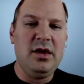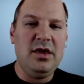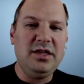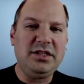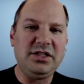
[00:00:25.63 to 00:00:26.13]

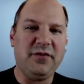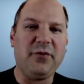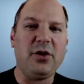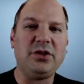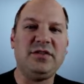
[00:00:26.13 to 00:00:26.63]
This is the
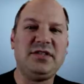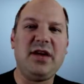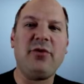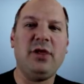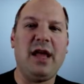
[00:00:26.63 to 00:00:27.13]
first of
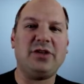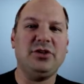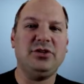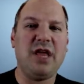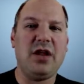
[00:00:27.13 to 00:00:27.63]
several
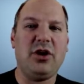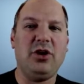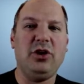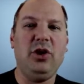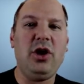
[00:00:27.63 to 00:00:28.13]
lectures that are going
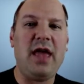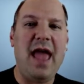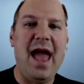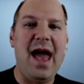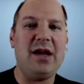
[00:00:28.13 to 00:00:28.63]
to look
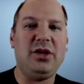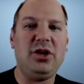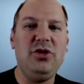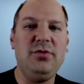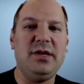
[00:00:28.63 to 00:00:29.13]
at
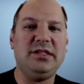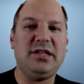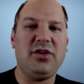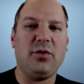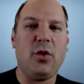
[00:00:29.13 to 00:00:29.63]
humans
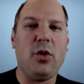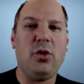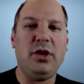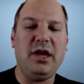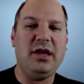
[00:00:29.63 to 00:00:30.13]
and their
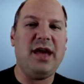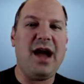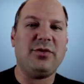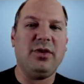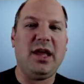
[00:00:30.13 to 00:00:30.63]
role in the
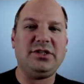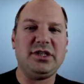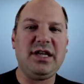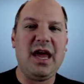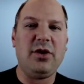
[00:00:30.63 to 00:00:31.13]
hydrologic
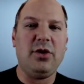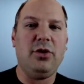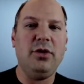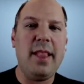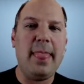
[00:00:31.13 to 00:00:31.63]

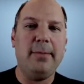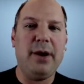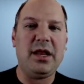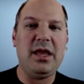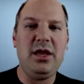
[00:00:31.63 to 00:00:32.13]
cycle.
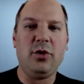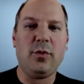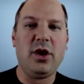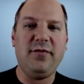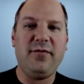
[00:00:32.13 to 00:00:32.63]
But here
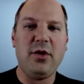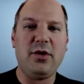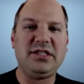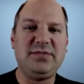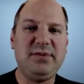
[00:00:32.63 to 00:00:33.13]
we're going to
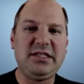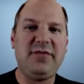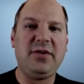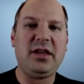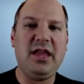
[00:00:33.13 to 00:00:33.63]
focus
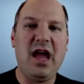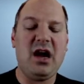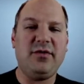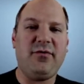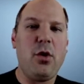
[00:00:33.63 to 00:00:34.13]
specifically
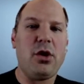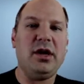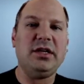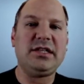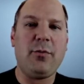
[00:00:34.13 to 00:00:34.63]
on
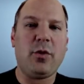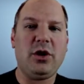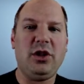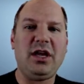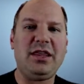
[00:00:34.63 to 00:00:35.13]
forests, and we're going
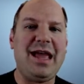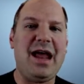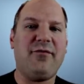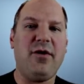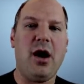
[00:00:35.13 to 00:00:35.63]
to look at
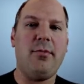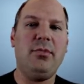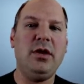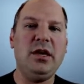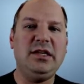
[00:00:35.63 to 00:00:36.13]
that
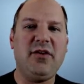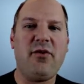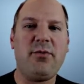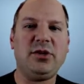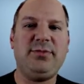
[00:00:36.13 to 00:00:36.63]
from
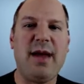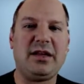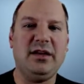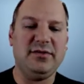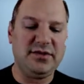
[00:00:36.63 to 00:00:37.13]
different
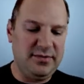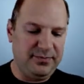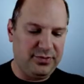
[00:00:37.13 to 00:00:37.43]
perspectives.